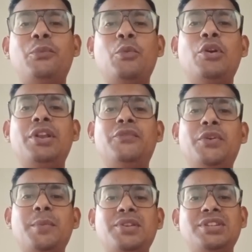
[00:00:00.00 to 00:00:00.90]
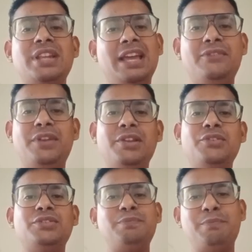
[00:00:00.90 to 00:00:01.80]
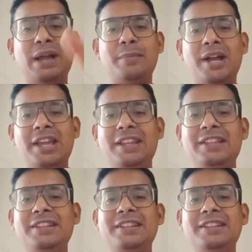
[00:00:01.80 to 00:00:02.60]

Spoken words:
more information and videos. Bye bye.